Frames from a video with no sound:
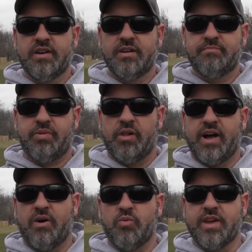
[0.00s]
pull
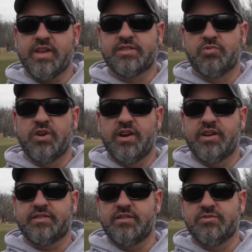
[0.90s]
out weeds
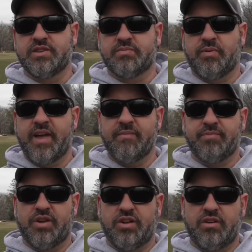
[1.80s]
with, use it to plant
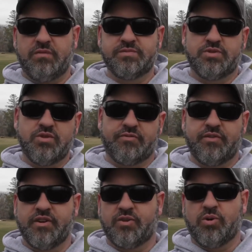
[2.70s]
bulbs, do it
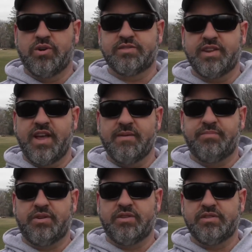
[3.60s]
for your core
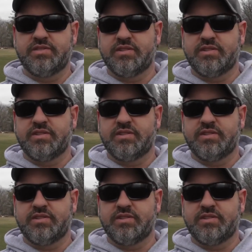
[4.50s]
samples.